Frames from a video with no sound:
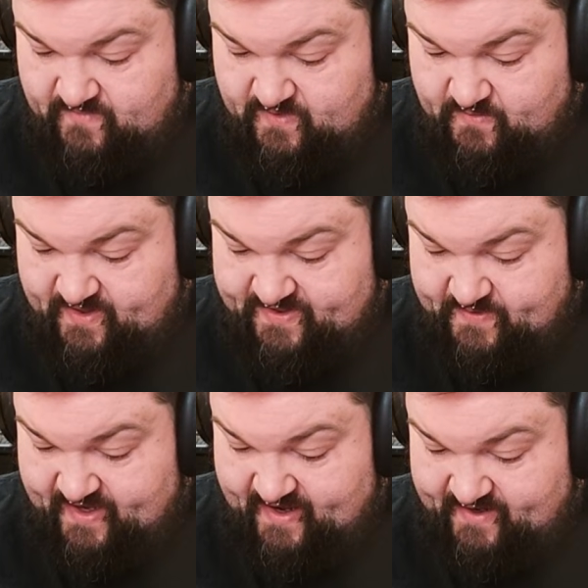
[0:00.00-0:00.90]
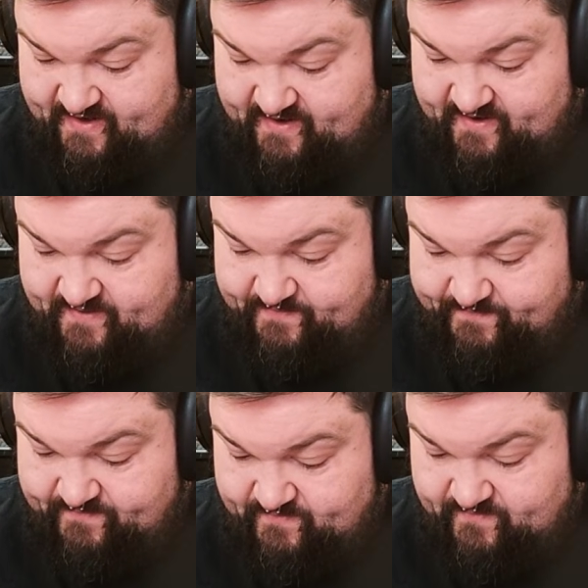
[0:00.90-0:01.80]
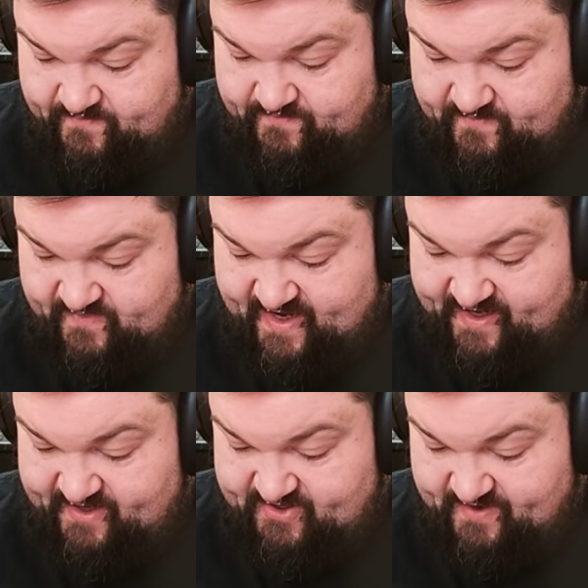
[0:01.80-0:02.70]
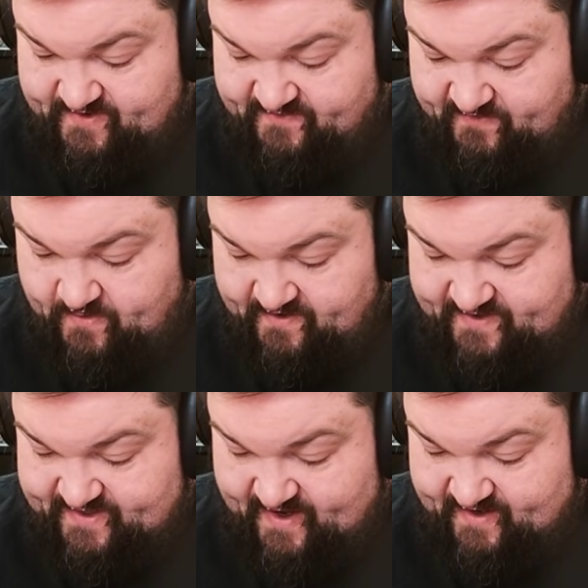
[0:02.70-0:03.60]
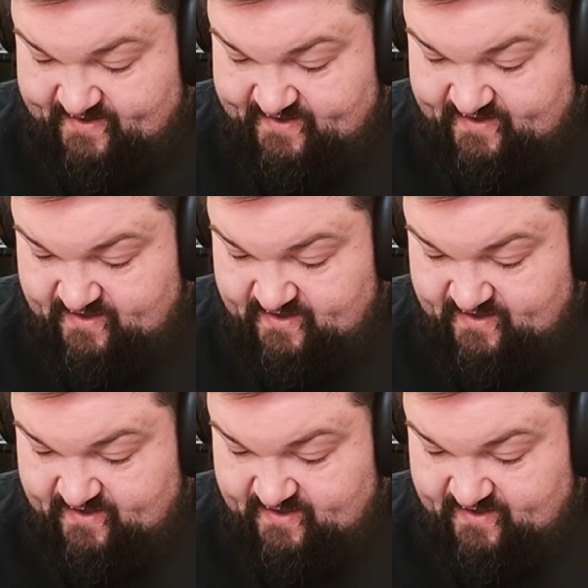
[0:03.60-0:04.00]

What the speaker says: What else we got here? That Heat Shimmer foil is nice.